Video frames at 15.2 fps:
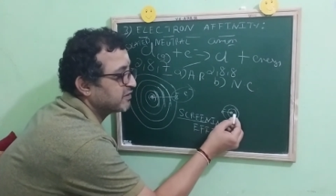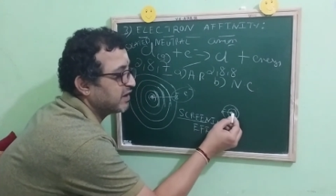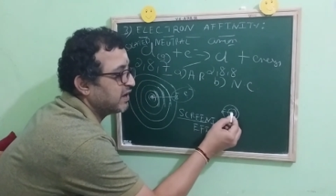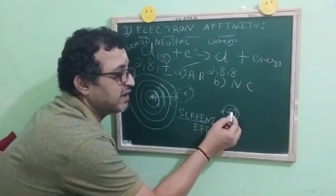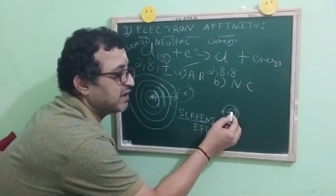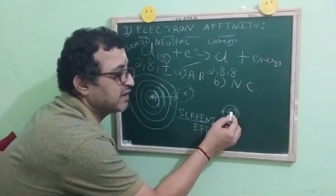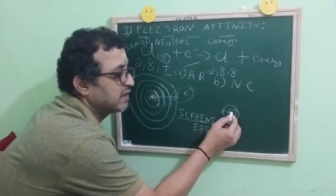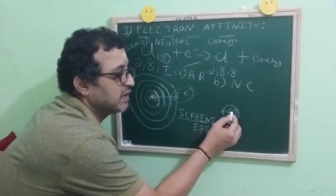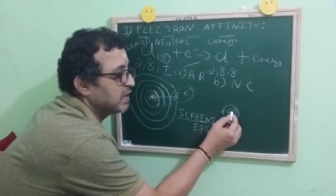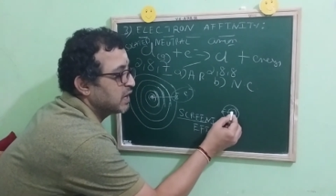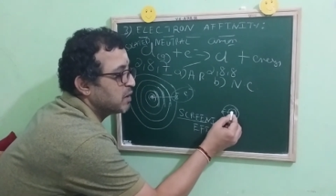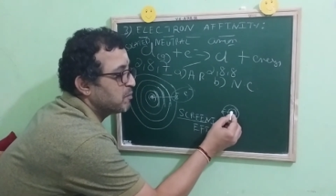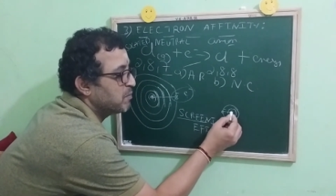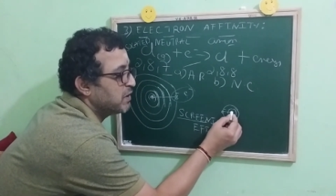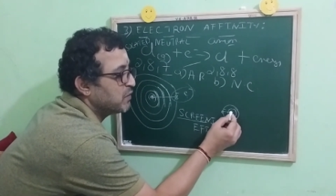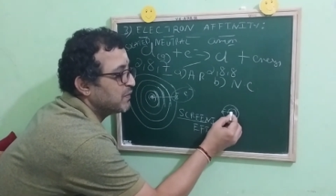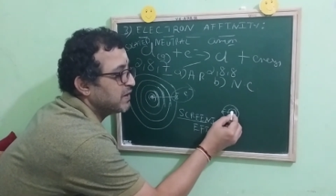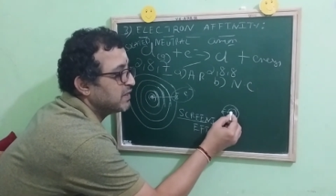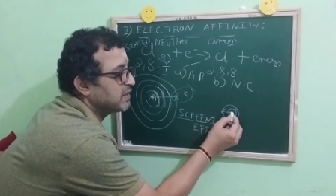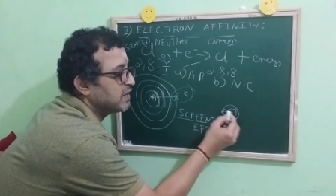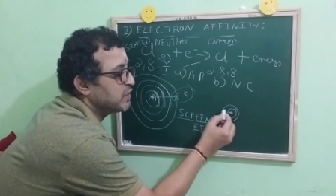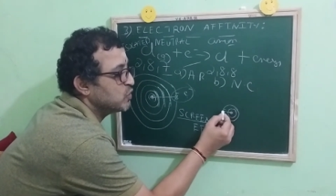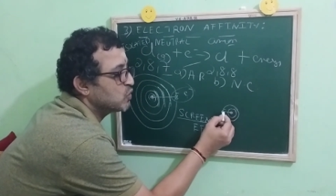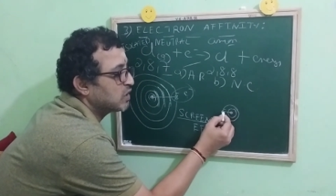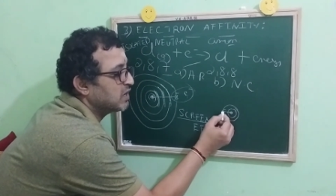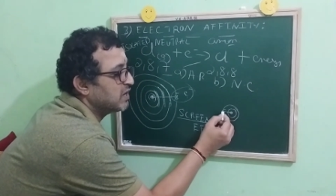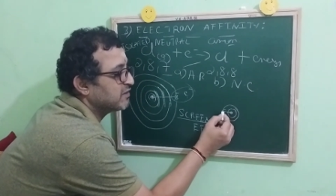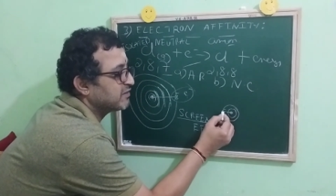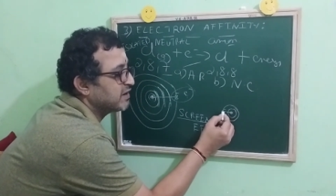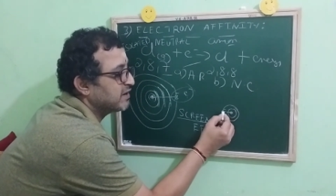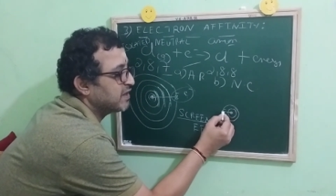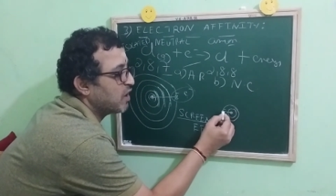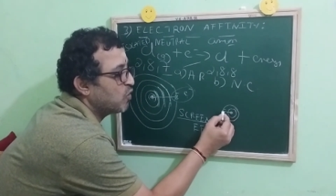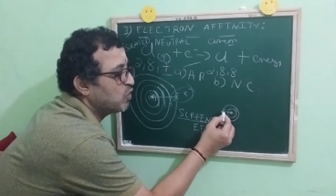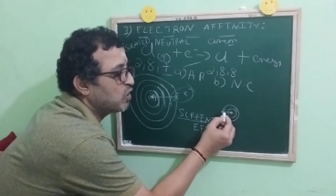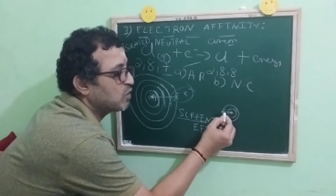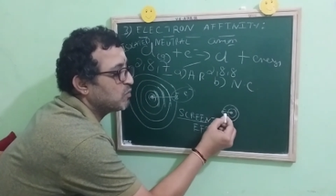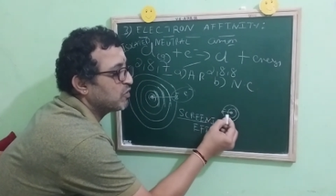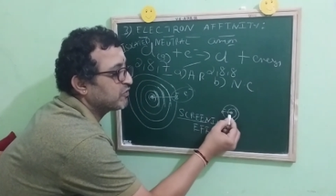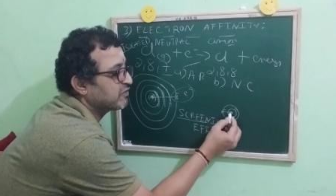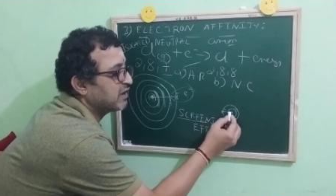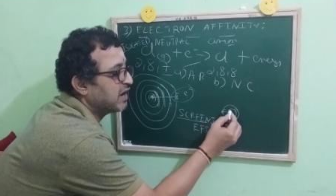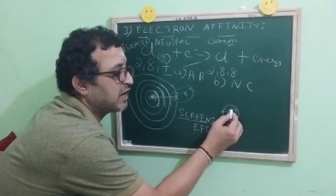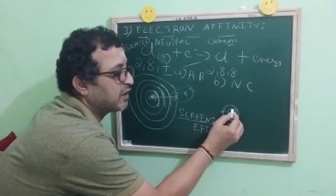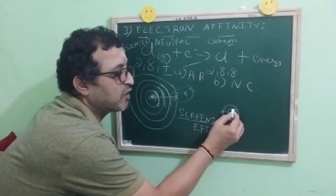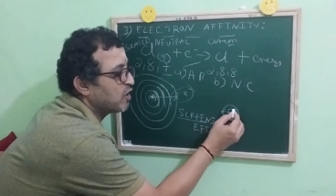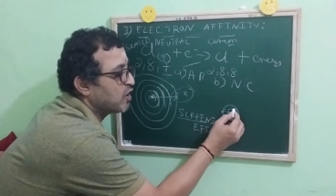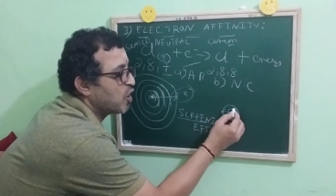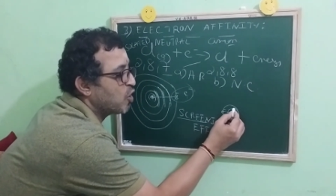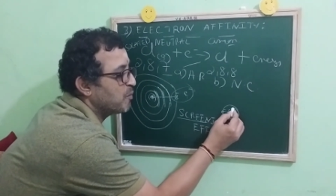See, between the nucleus and the outermost electron,